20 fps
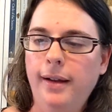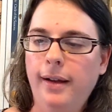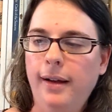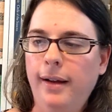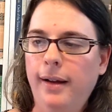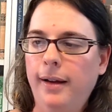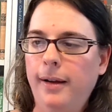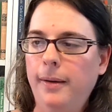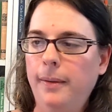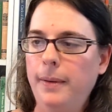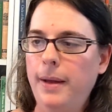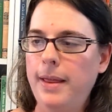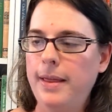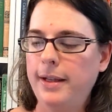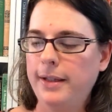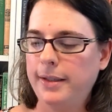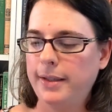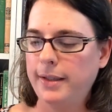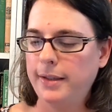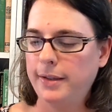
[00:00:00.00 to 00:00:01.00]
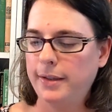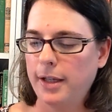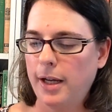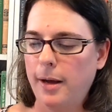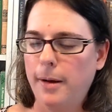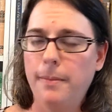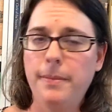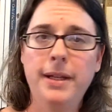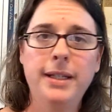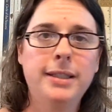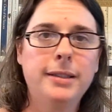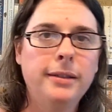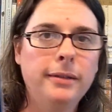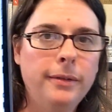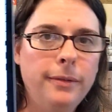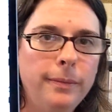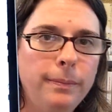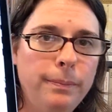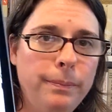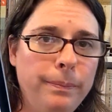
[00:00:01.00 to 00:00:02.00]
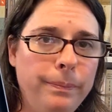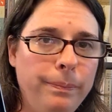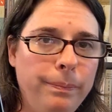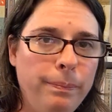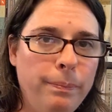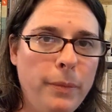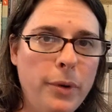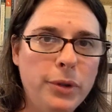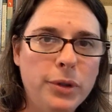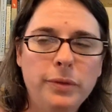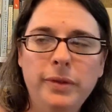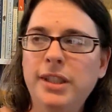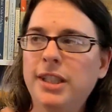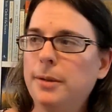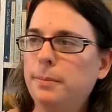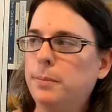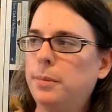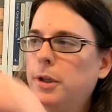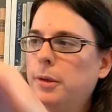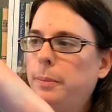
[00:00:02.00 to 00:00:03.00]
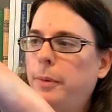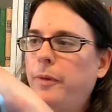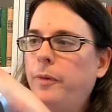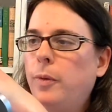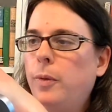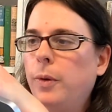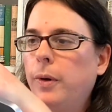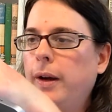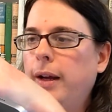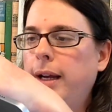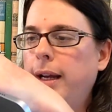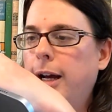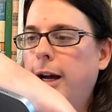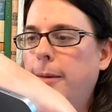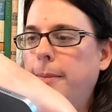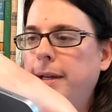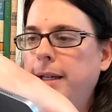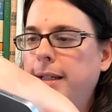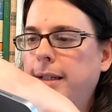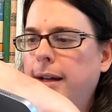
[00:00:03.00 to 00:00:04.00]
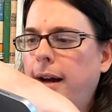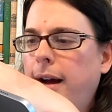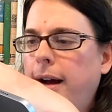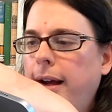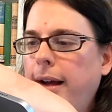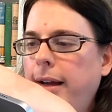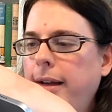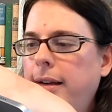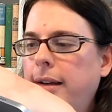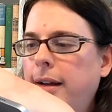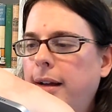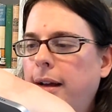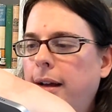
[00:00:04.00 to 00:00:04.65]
And this is his most recent book before he died.